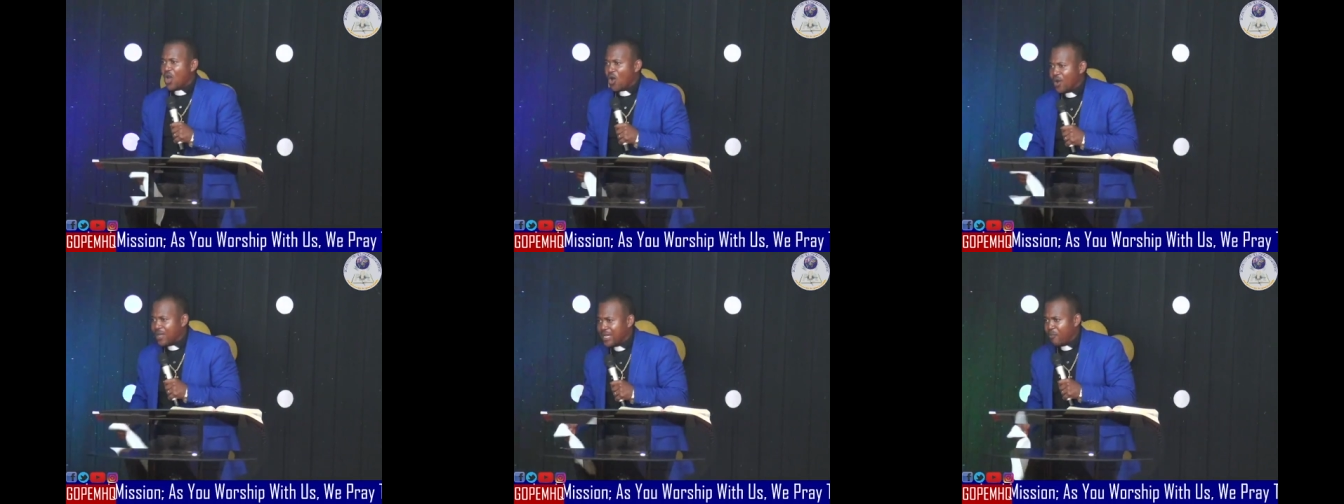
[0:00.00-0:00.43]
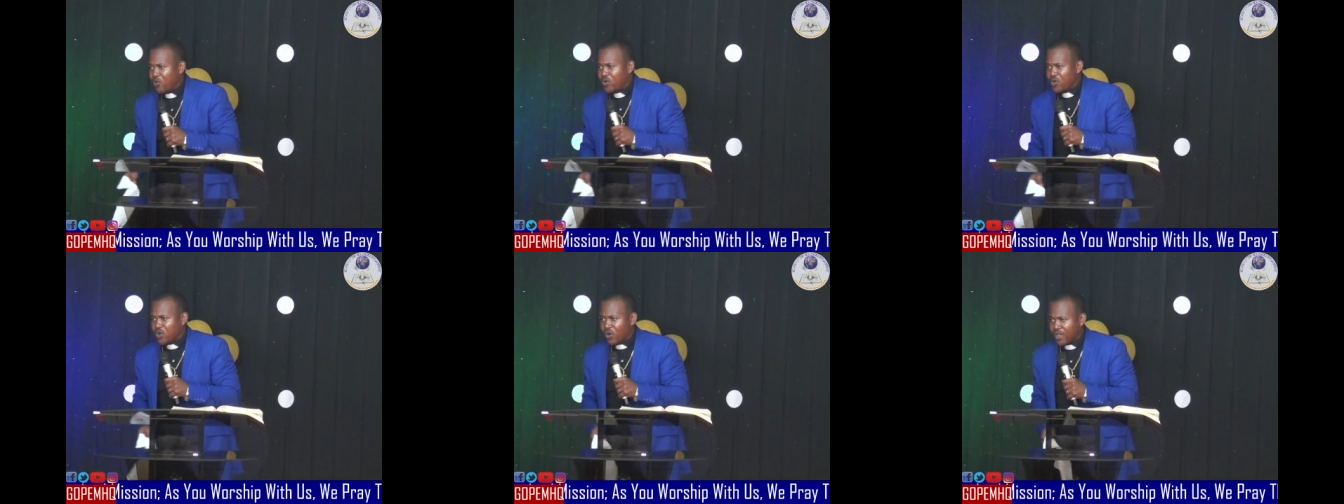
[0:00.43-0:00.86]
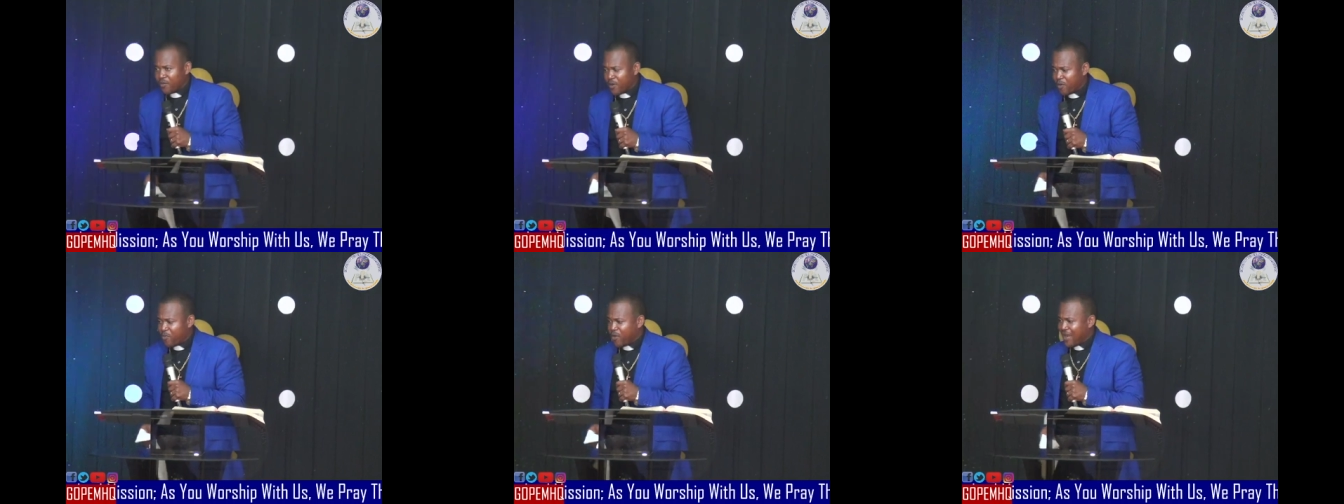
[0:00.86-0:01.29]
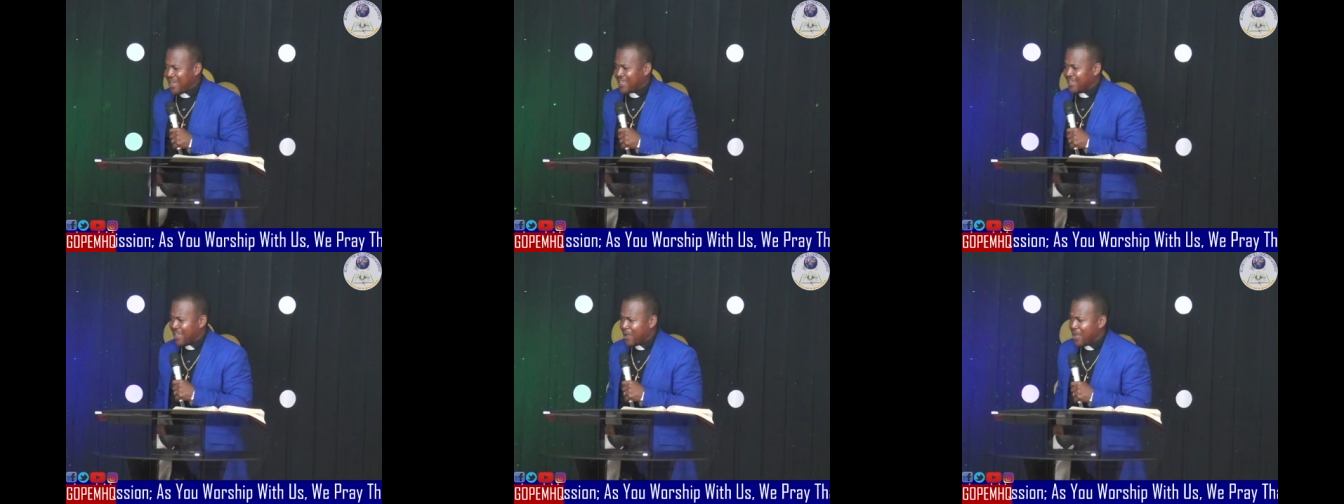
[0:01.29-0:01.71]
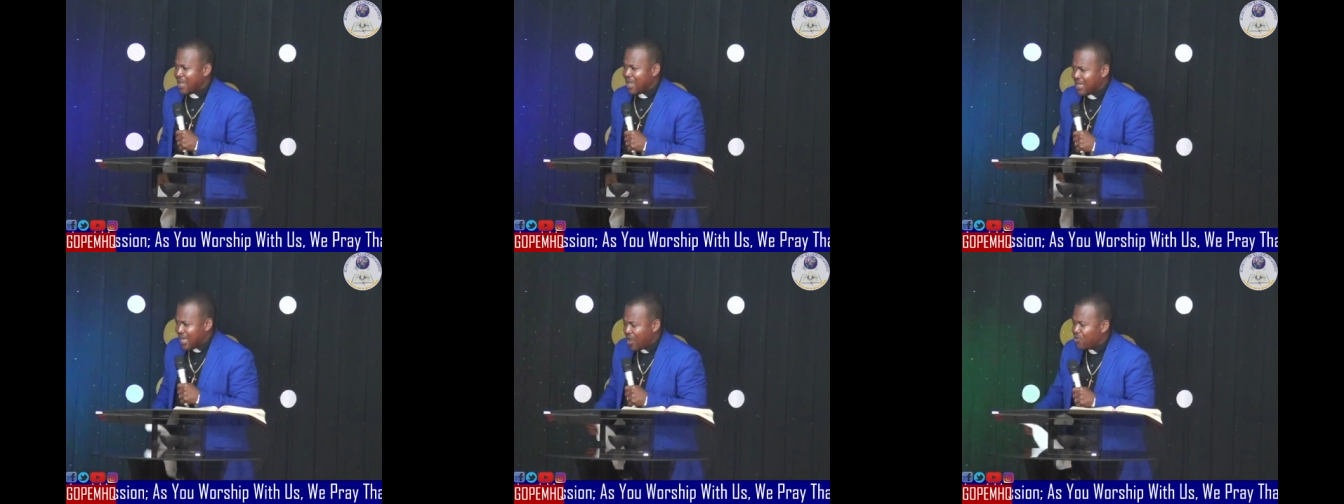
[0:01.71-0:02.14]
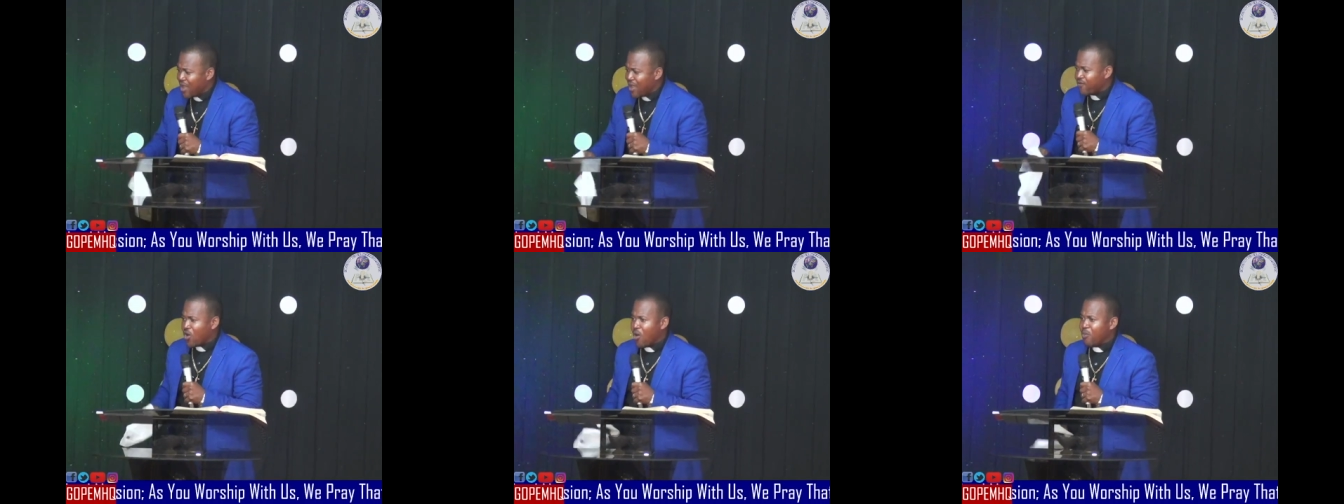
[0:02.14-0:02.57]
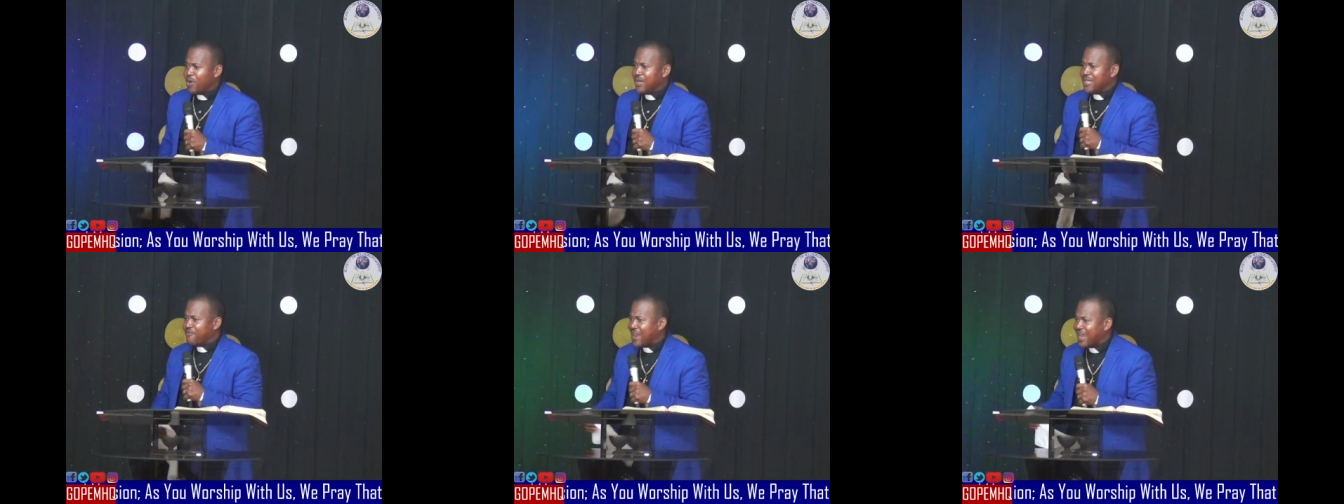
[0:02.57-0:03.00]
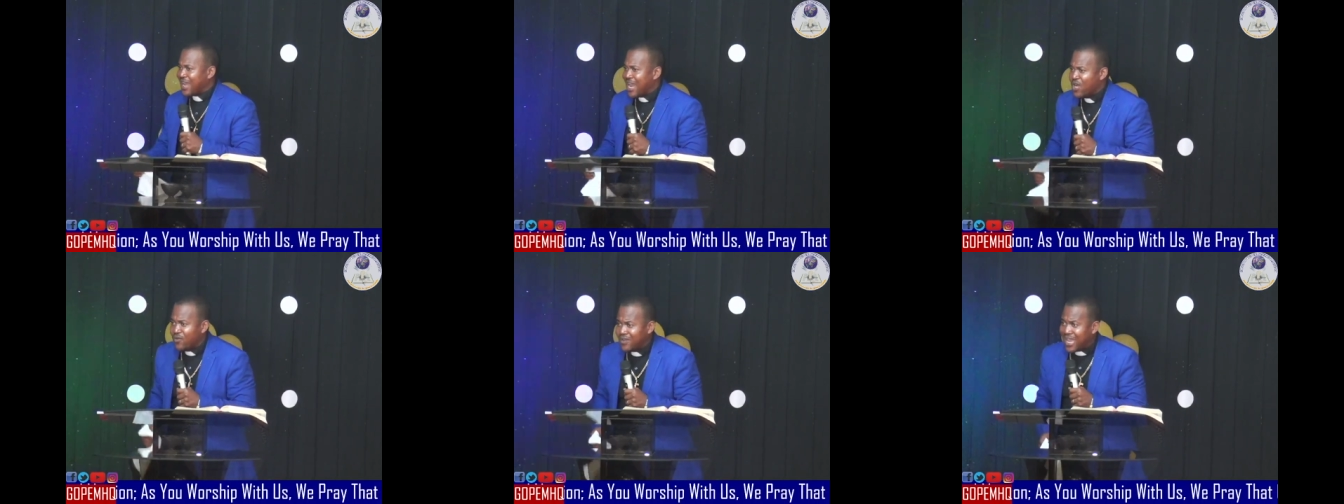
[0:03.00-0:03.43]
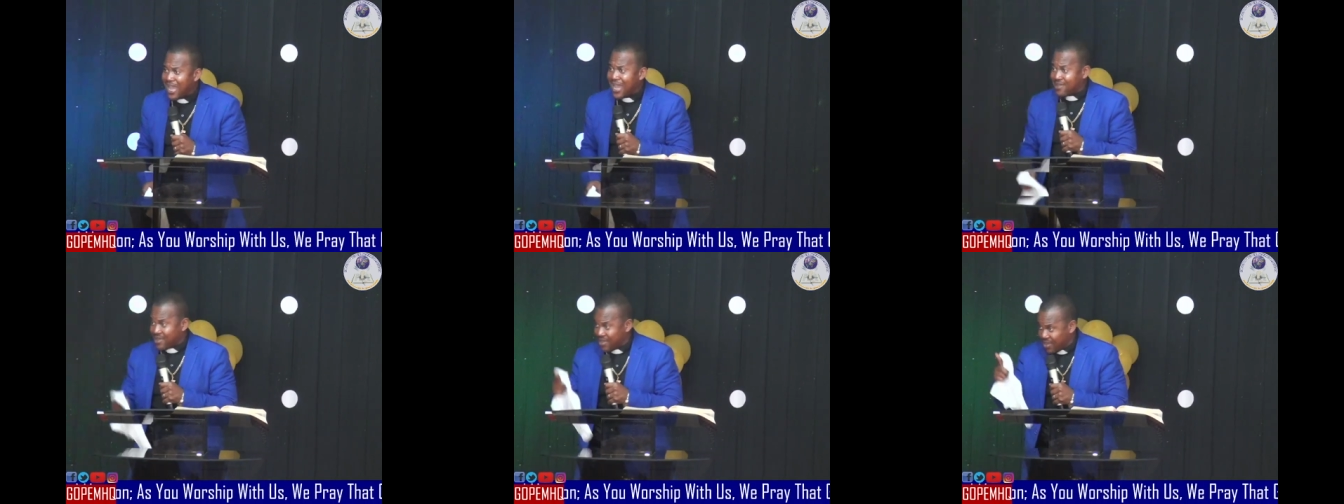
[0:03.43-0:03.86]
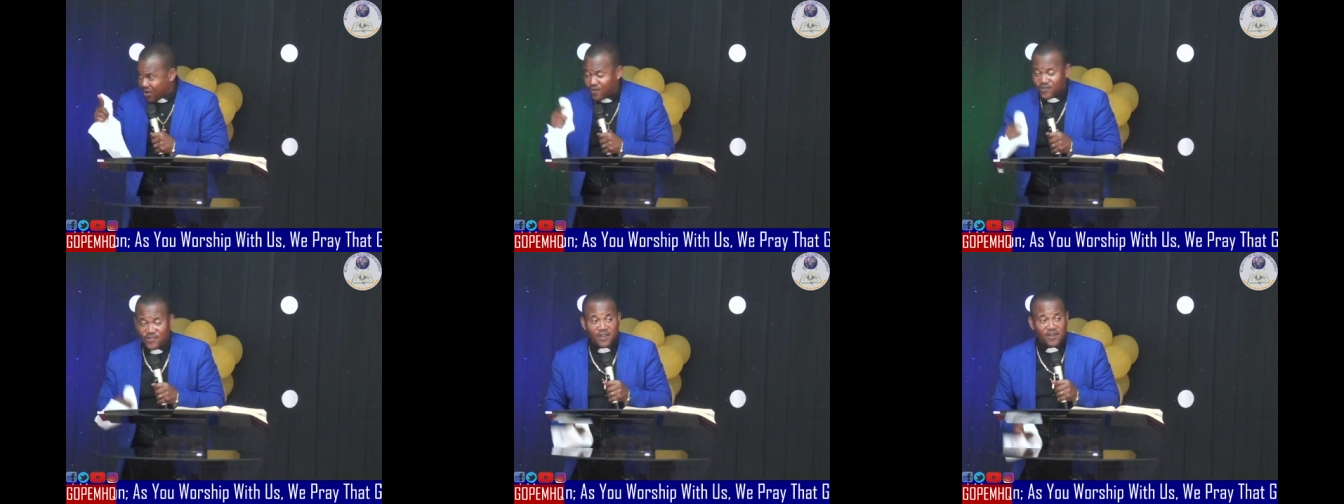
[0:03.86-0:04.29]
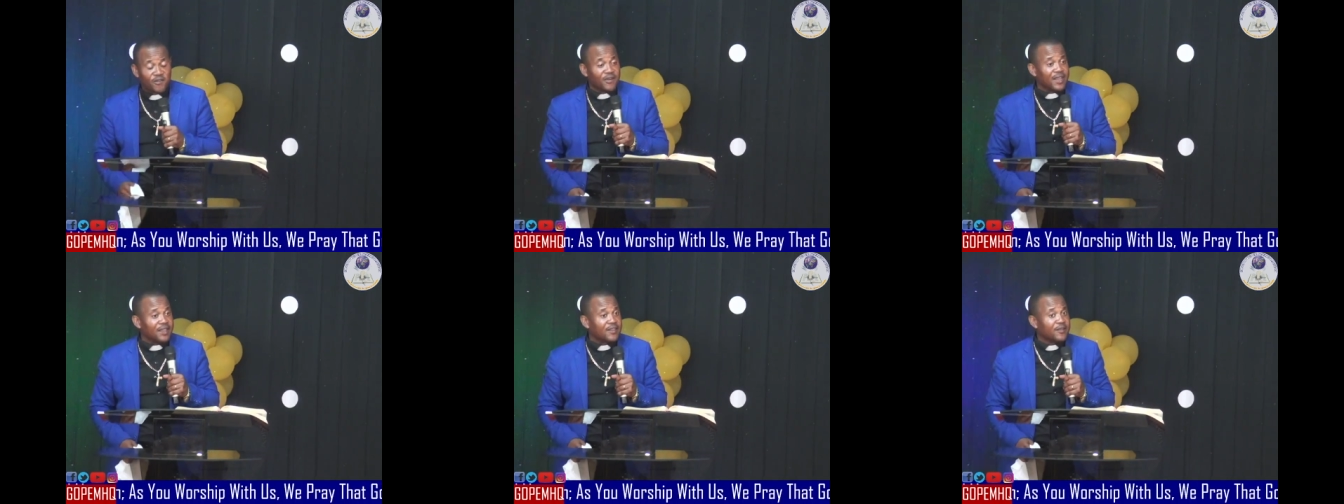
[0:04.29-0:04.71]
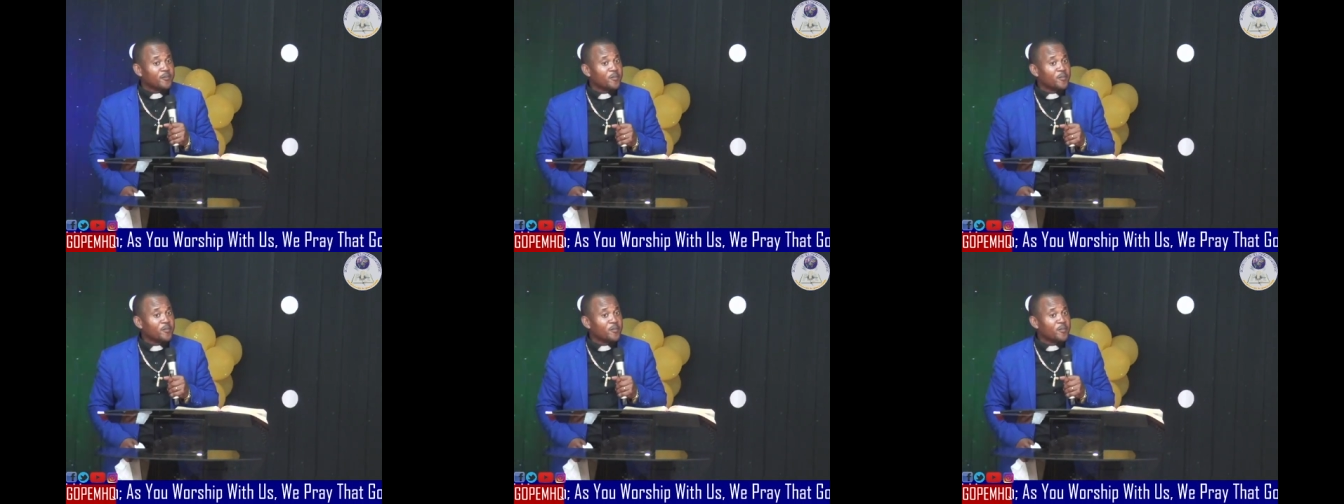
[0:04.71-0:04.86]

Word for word: Honda Bulldog. It's Babiola here. Now you have come with different kind of cars. Concentrate.